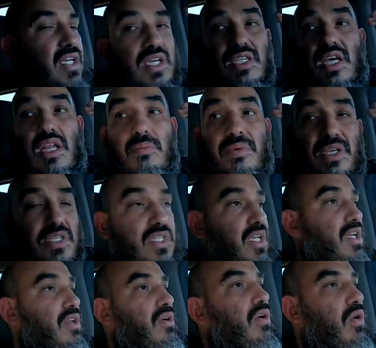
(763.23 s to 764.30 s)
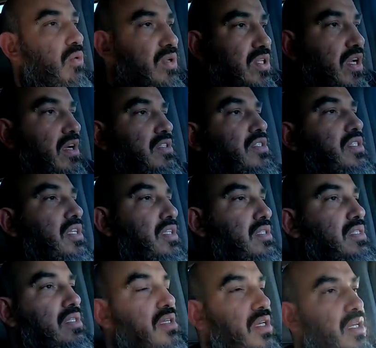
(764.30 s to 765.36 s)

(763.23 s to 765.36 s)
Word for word: It's gonna be signal always constant.